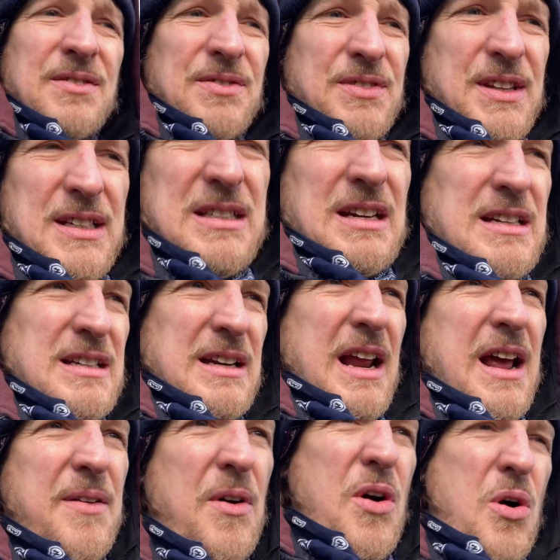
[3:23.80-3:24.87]
this doesn't
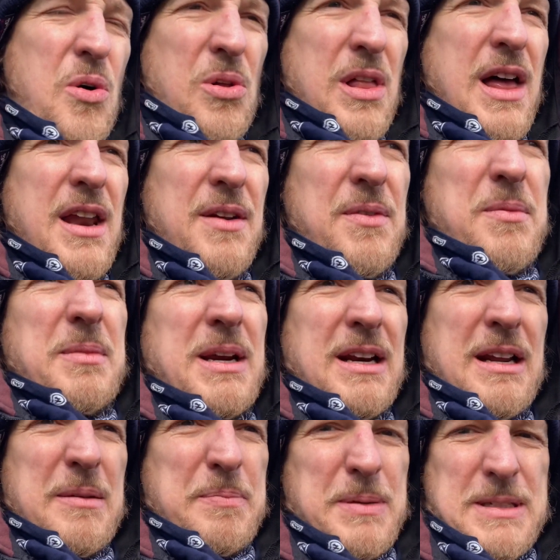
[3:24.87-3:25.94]
have a whole lot of
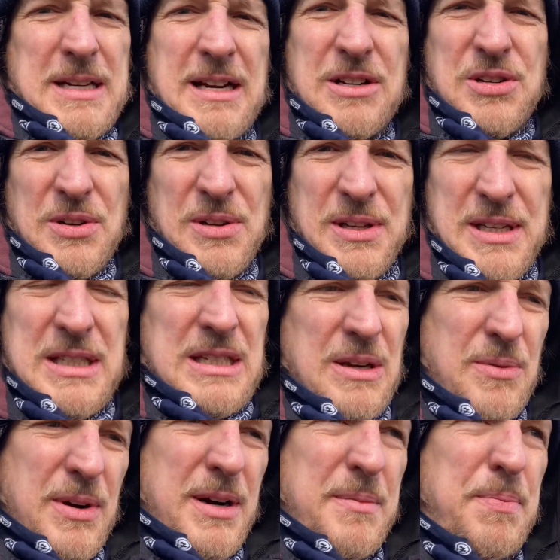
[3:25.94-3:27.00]
immediate potential unless they
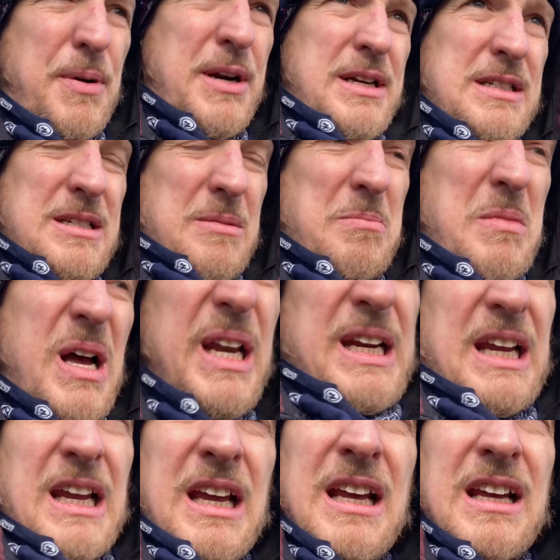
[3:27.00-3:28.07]
want to put in some
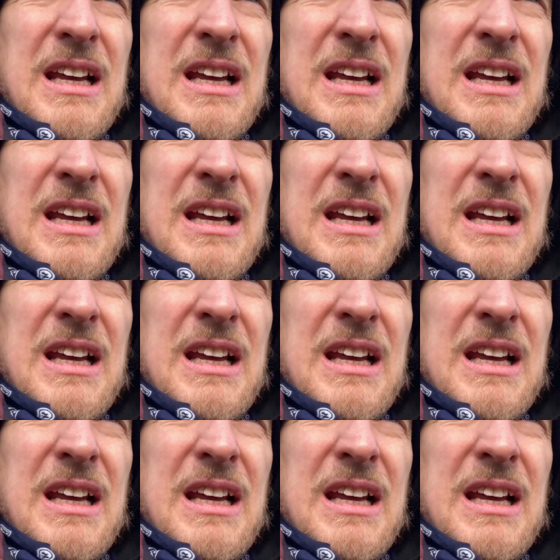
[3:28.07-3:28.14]
money.